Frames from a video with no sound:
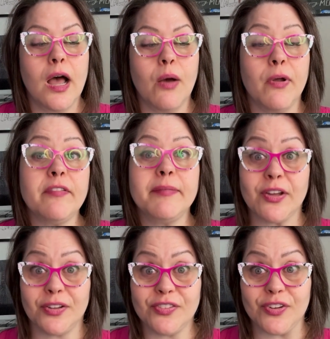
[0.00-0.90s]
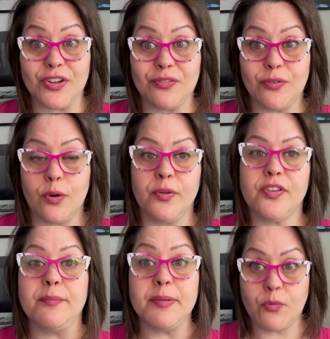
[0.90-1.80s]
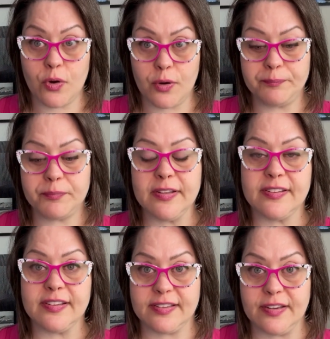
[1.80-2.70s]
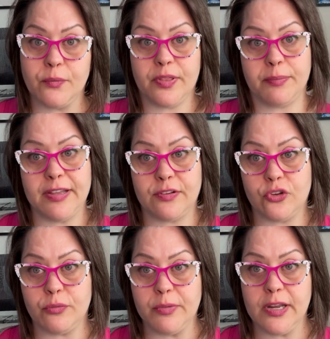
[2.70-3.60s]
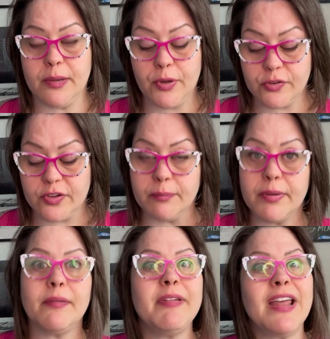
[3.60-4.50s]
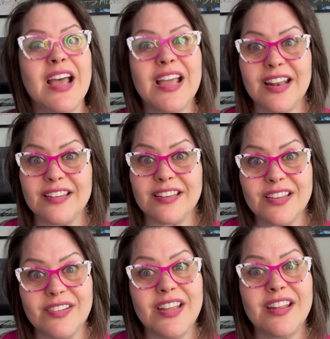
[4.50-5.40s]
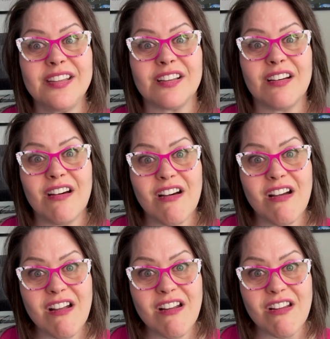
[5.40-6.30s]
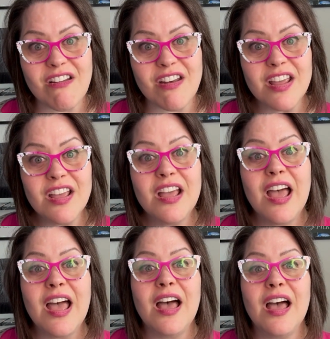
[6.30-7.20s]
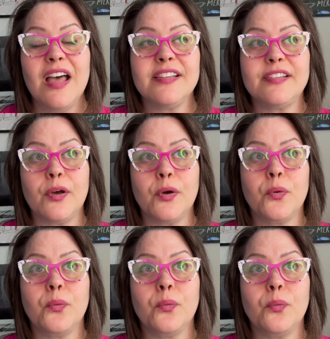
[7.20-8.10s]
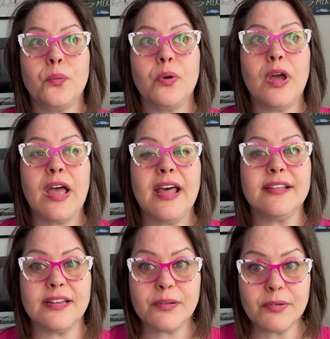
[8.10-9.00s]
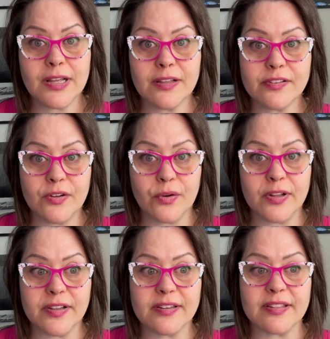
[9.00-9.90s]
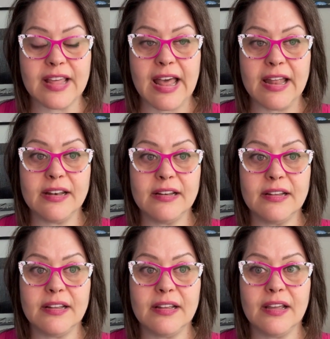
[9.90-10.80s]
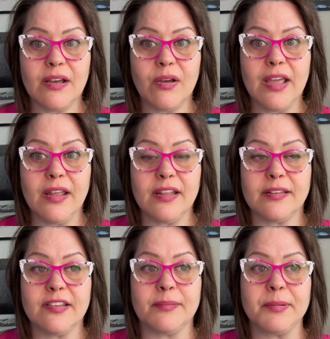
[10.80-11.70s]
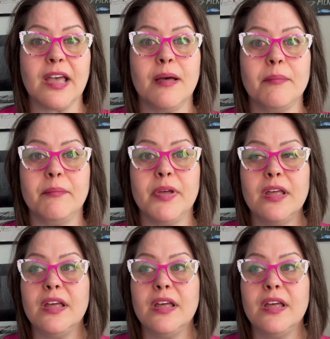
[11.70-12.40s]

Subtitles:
One of my goals for Q4 was to be more consistent with my social media posting. But I mean, I gotta tell you, it is hard. So has anyone else noticed that it has just become